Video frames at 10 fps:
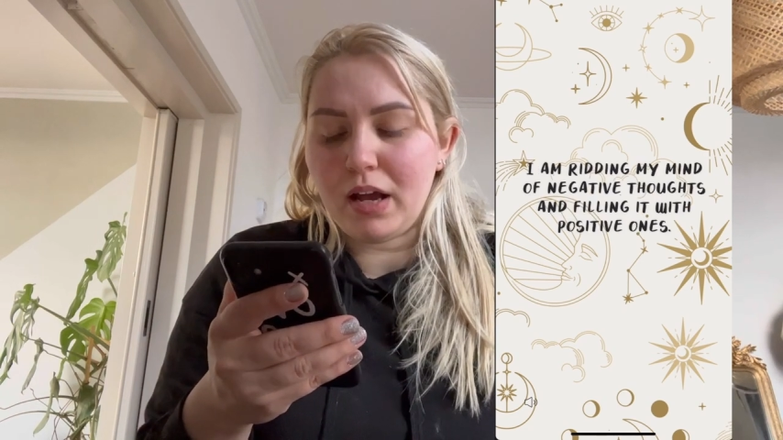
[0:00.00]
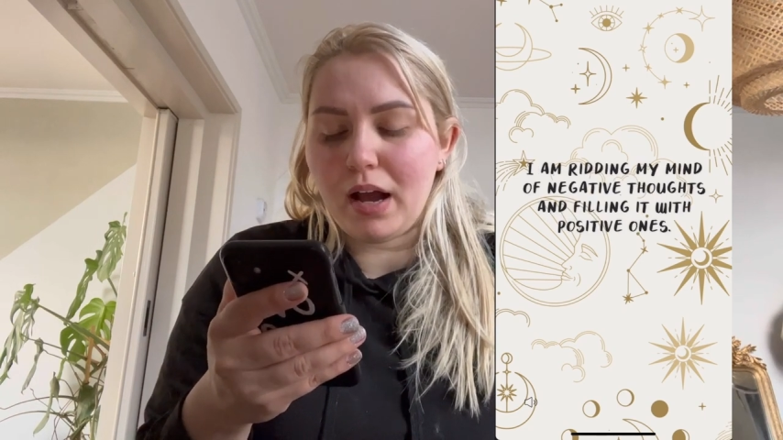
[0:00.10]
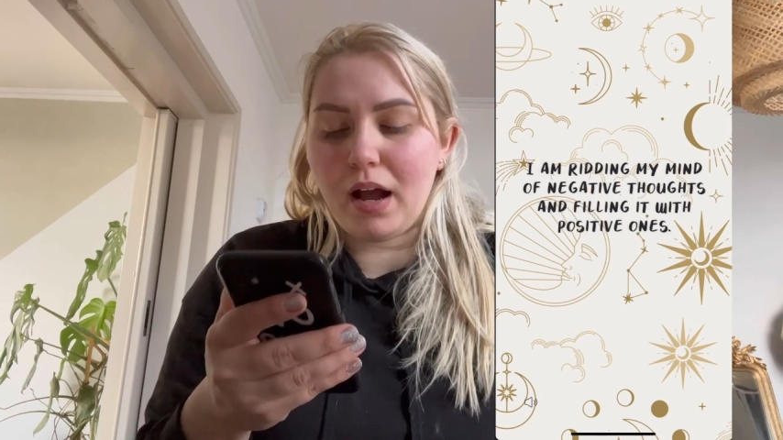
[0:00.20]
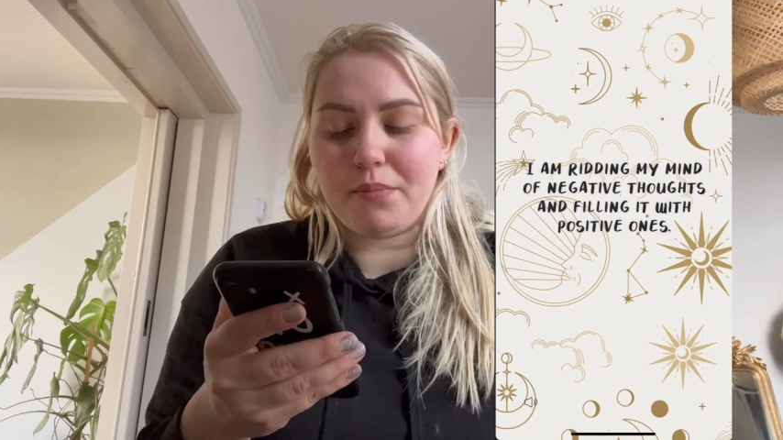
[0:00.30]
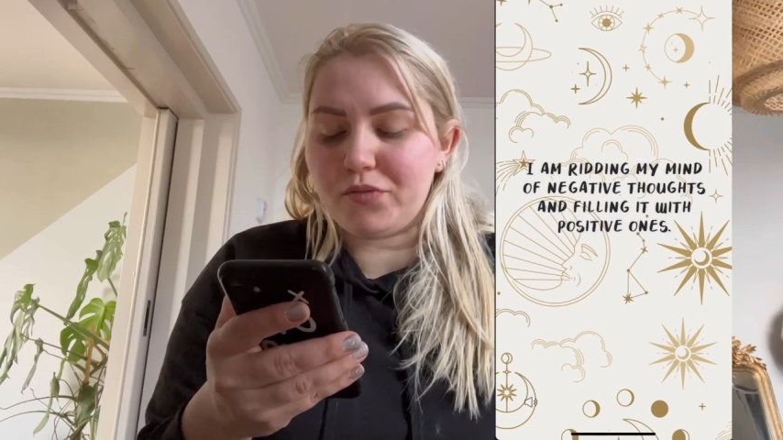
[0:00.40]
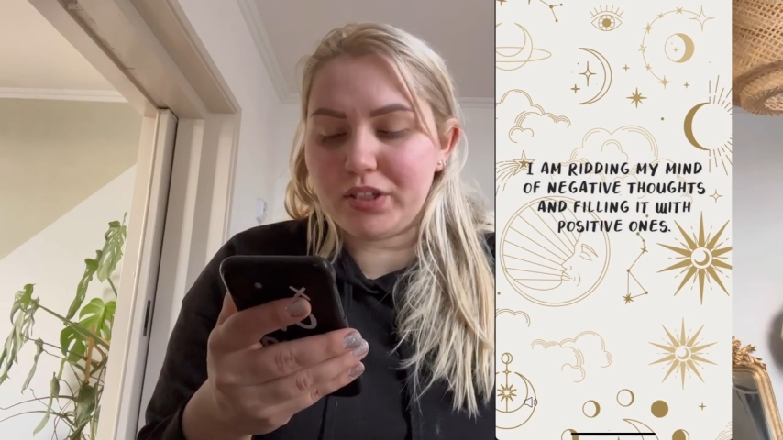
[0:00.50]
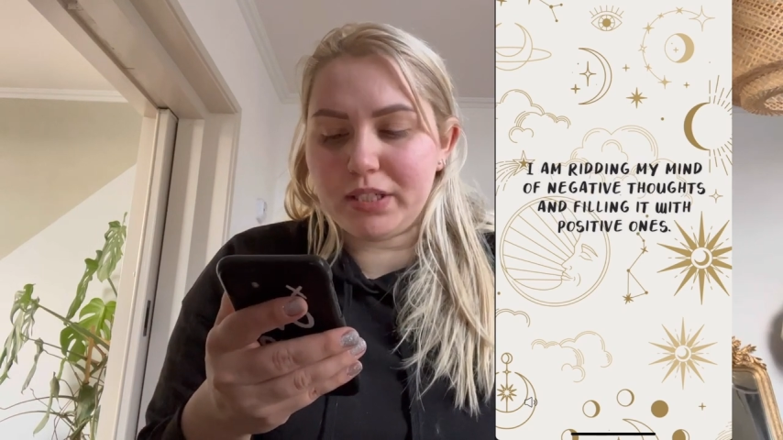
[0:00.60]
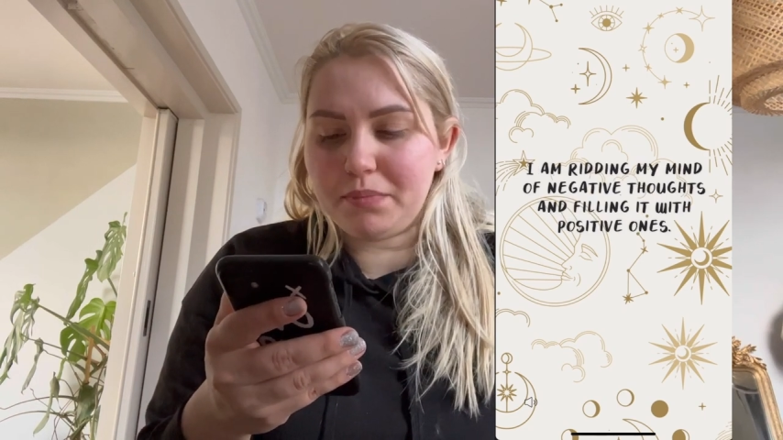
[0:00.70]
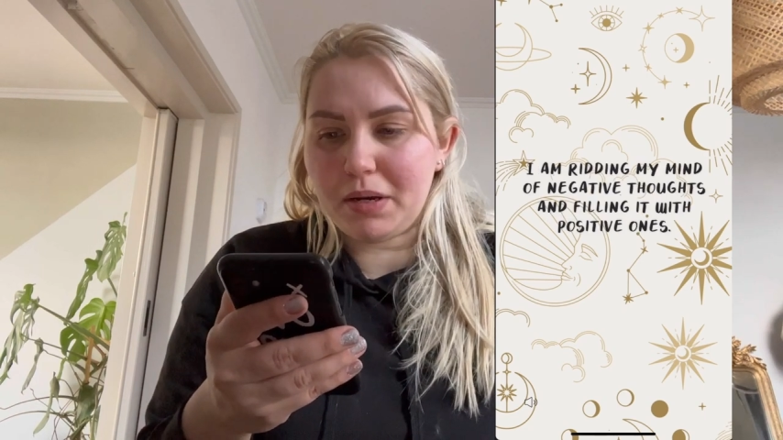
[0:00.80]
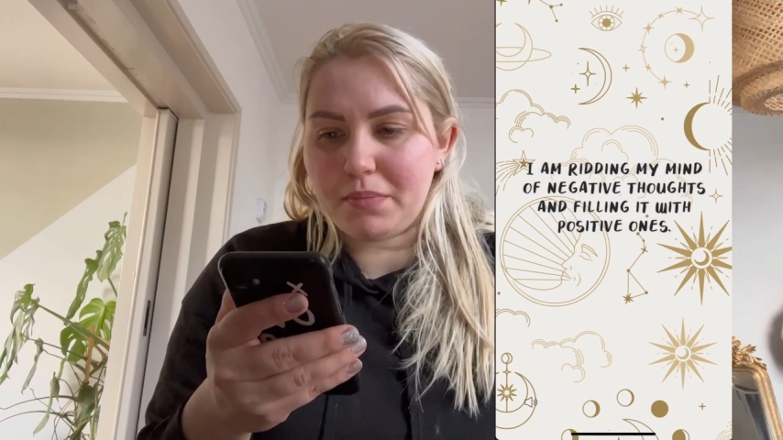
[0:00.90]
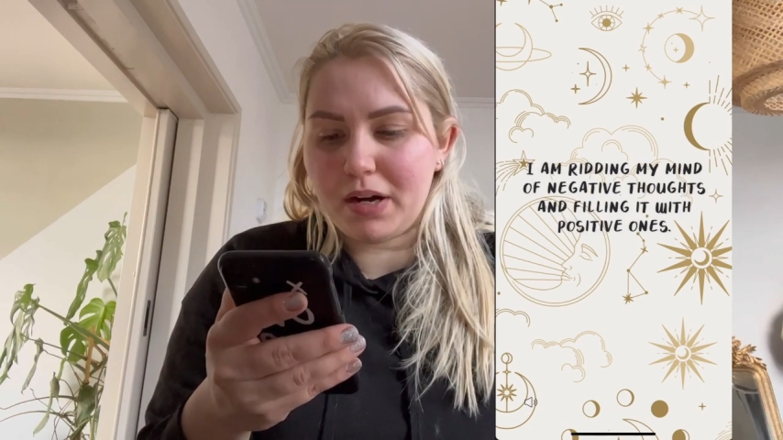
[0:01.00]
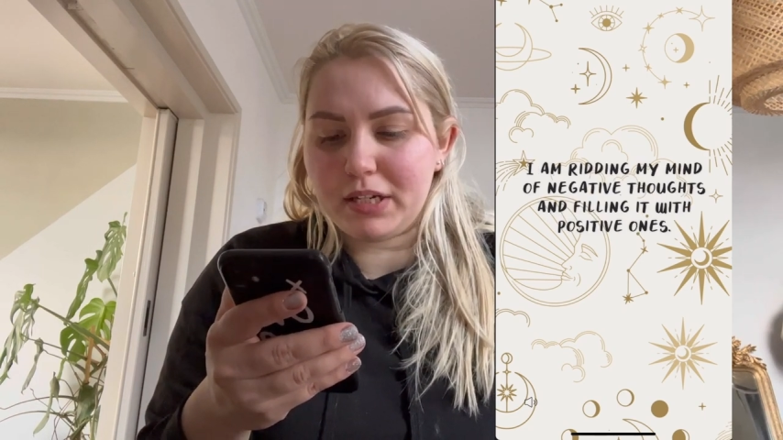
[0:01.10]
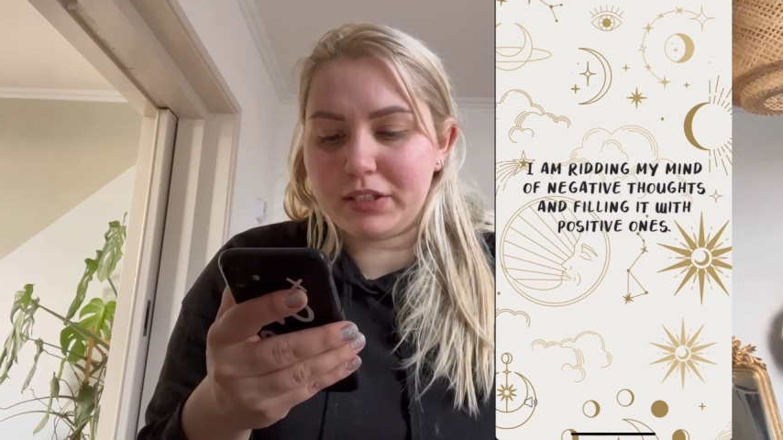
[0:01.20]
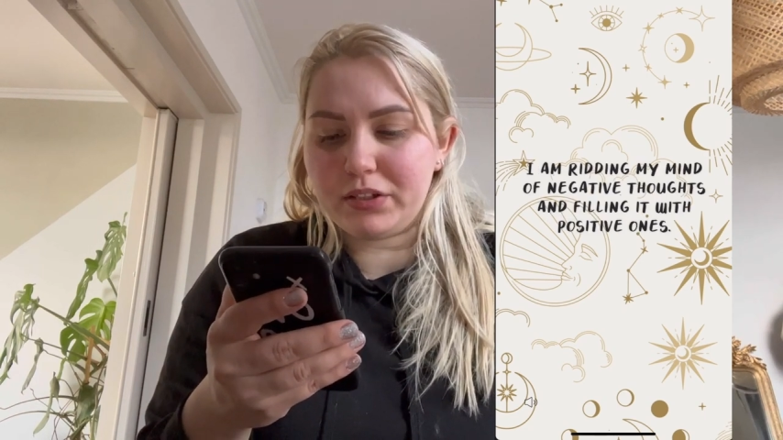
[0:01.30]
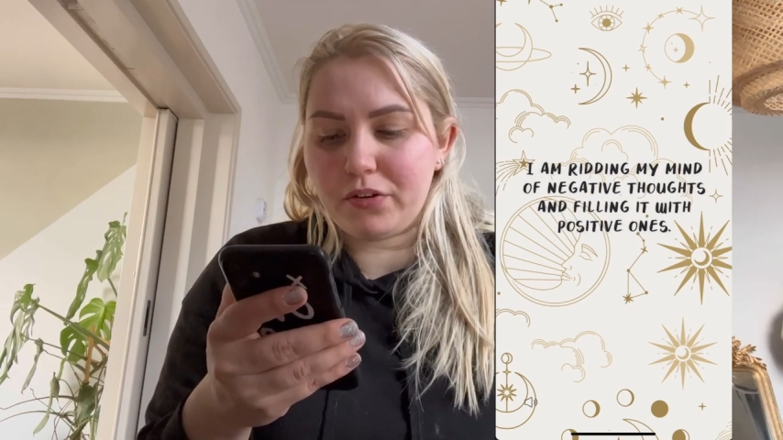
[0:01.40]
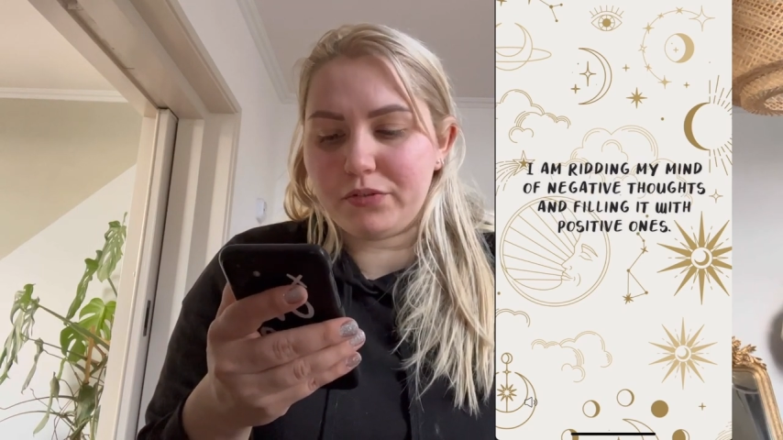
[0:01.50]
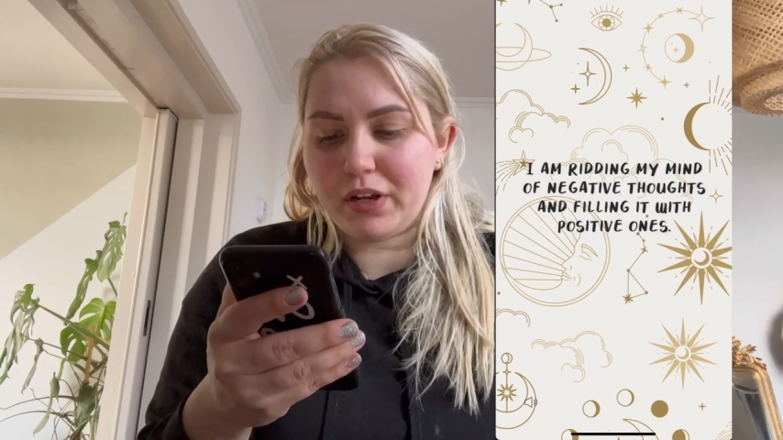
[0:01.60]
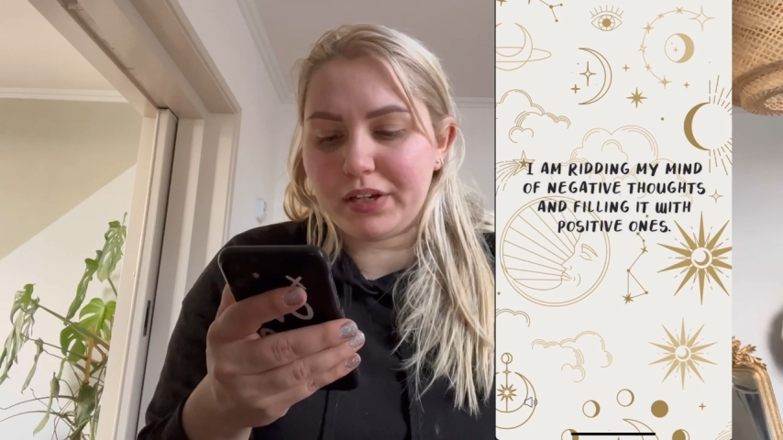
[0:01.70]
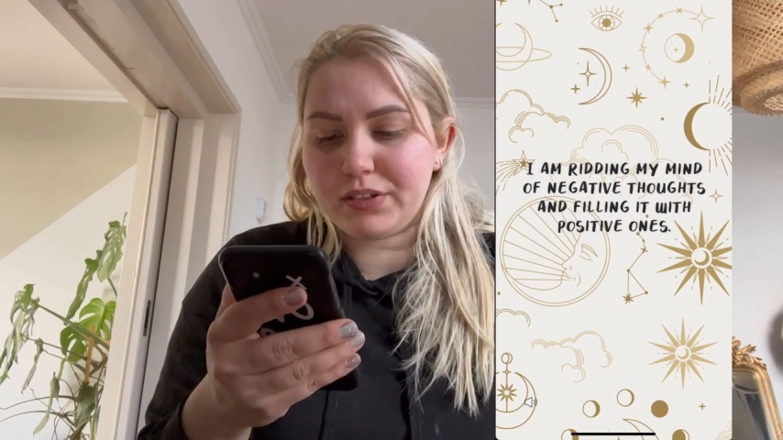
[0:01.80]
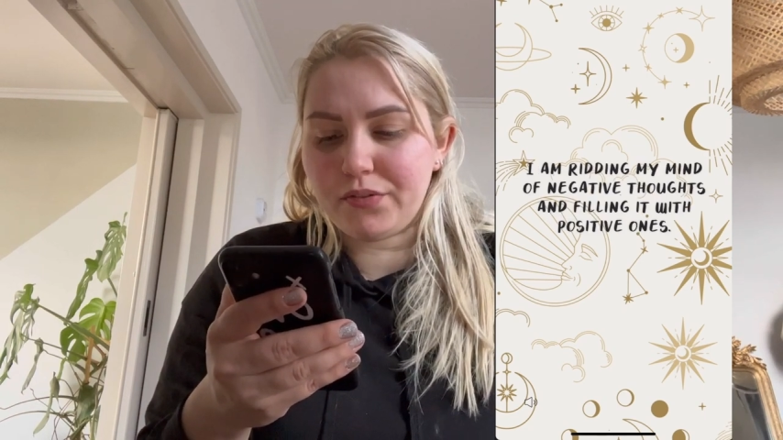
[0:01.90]
I'm reading my mind of
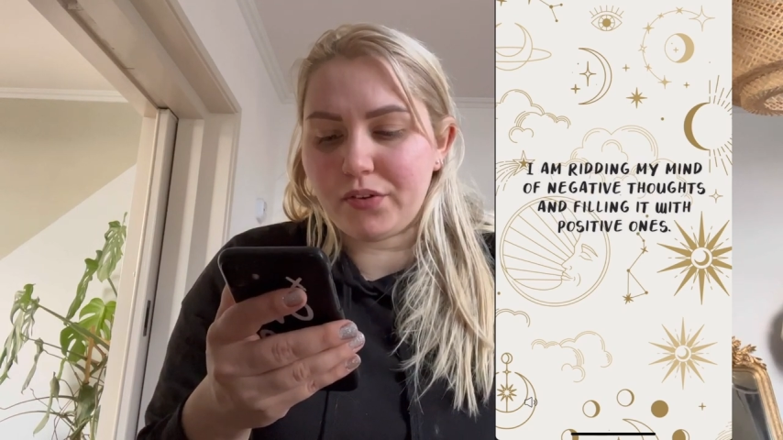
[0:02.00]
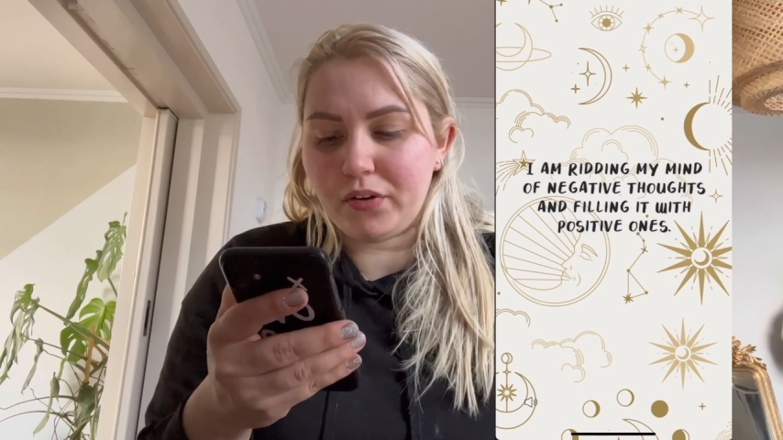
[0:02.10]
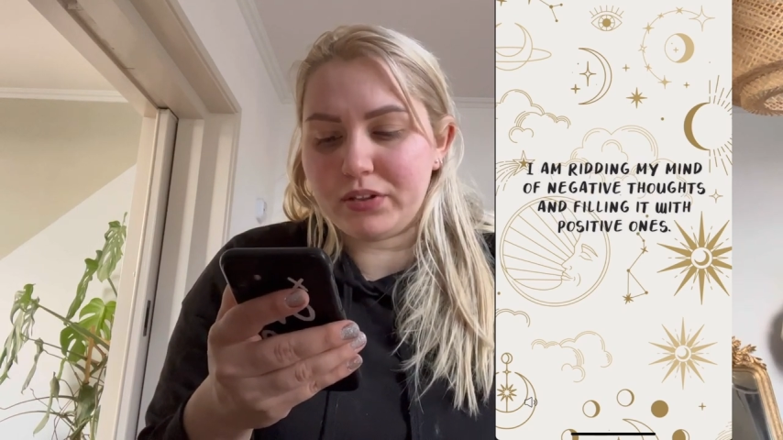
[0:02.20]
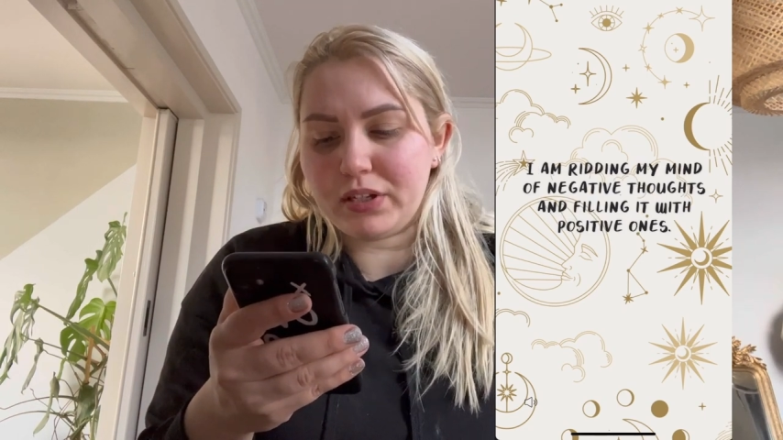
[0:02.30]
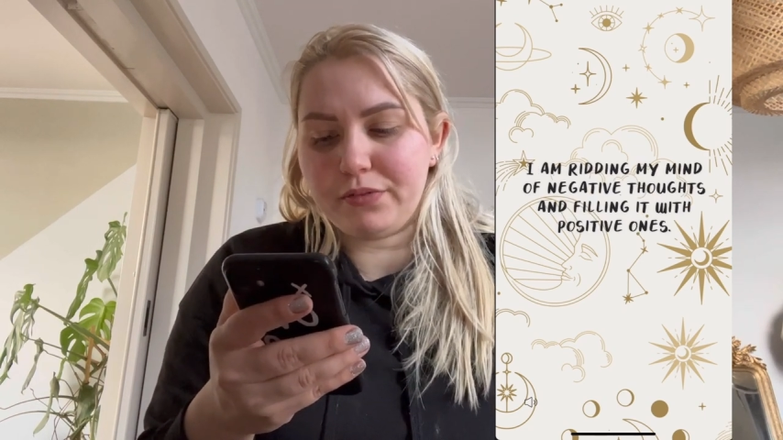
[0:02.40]
negative thoughts and